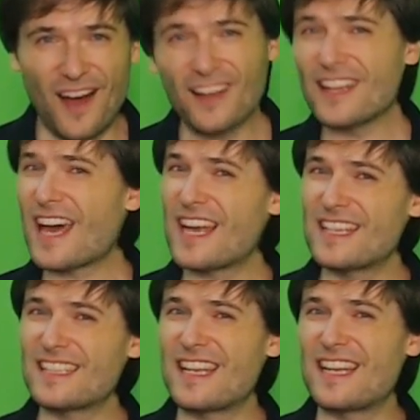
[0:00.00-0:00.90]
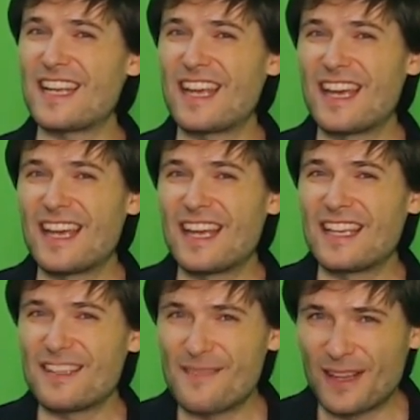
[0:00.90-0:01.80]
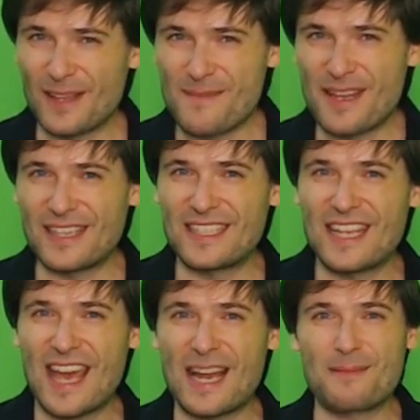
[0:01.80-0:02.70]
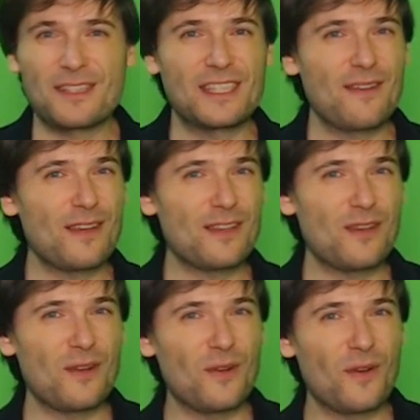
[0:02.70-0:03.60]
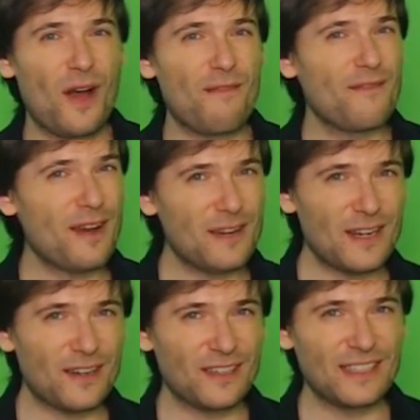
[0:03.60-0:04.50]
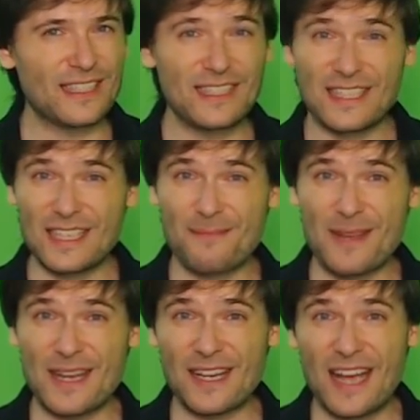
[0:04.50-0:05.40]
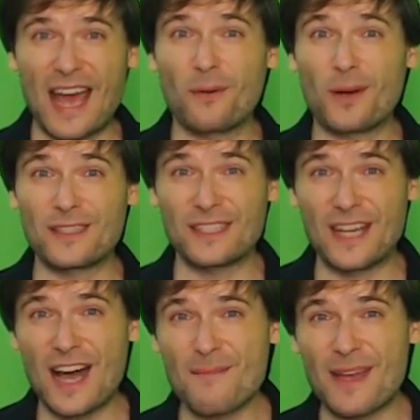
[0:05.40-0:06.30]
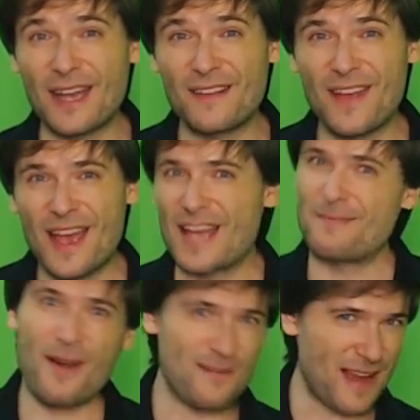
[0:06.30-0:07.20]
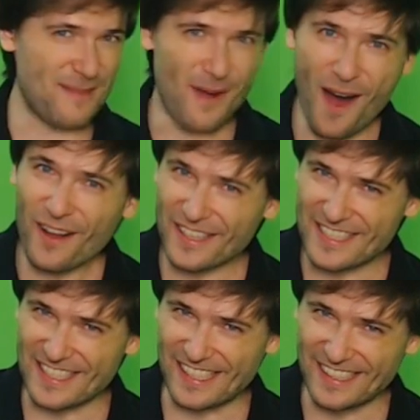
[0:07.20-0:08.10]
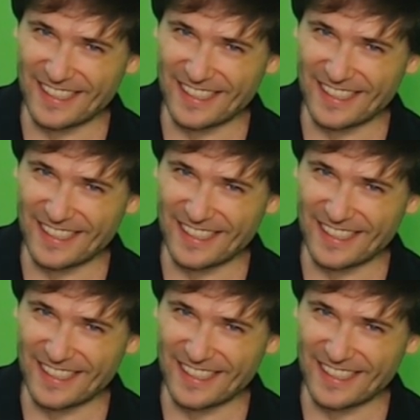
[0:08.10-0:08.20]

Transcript: All of that is in development and I'm just giving you a very early sneak peek at what's coming as part of my apology